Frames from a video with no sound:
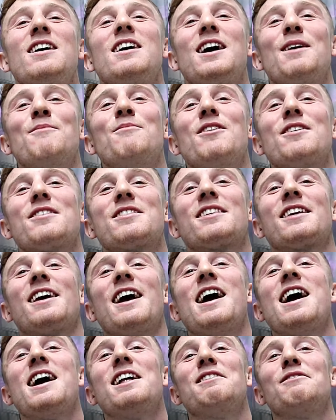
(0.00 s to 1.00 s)
I'm not
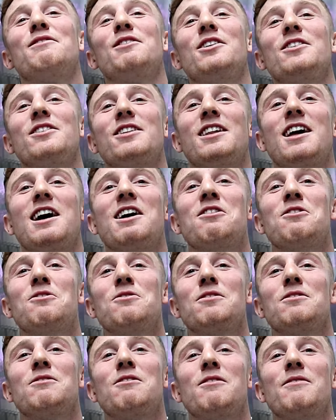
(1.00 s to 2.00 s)
scared of losing that
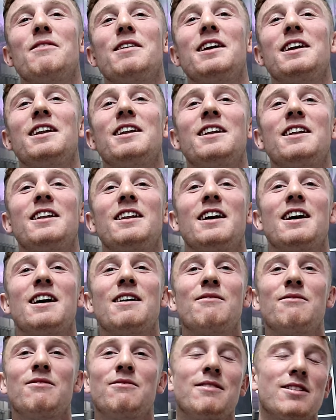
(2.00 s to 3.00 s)
all. You know what I mean? And
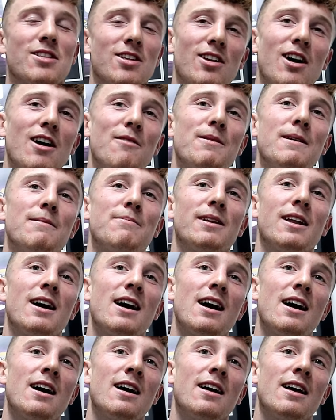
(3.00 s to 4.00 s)
um, which a lot of people
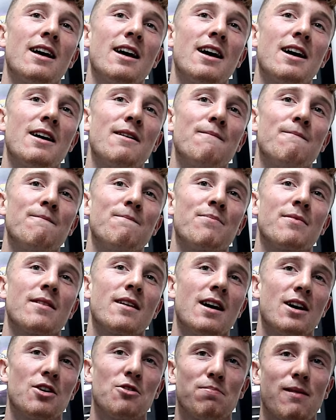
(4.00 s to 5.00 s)
are. Um,
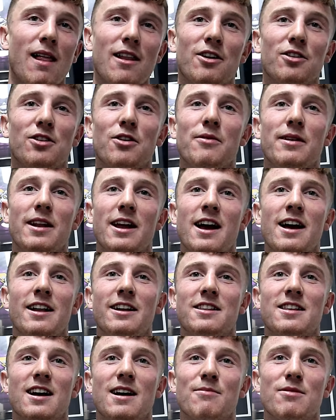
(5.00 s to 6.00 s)
I don't plan on doing it
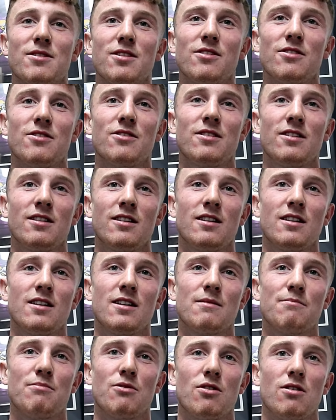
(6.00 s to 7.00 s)
anytime soon.
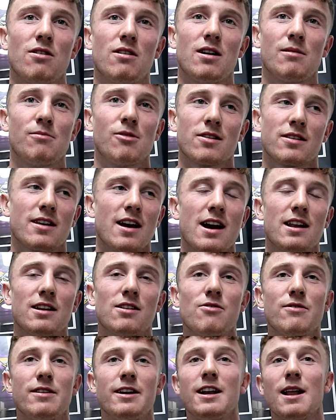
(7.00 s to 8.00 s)
But I'm not scared
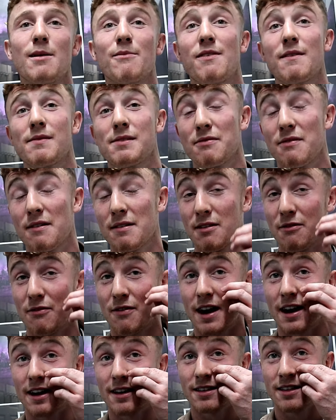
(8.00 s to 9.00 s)
of going in them 50-50
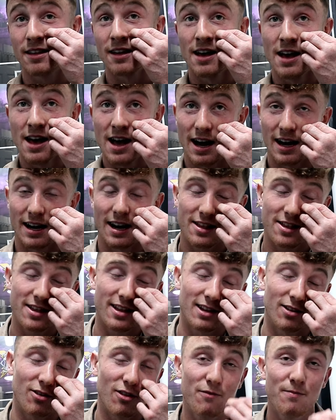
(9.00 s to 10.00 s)
fights. I
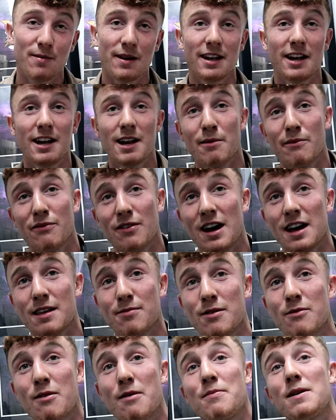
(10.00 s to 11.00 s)
actually love being in them
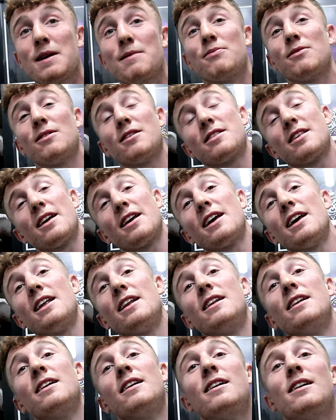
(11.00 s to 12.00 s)
fights, mate, when people are
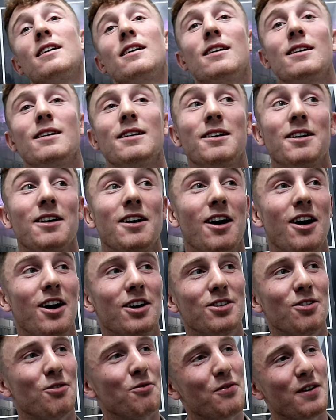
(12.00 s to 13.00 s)
saying,
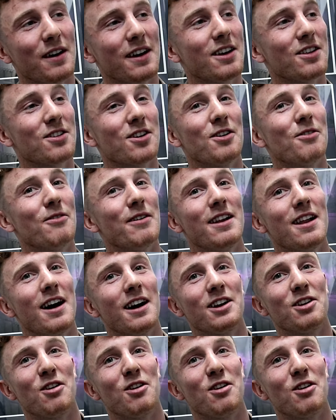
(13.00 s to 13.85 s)
oh, "I don't think he's gonna win that."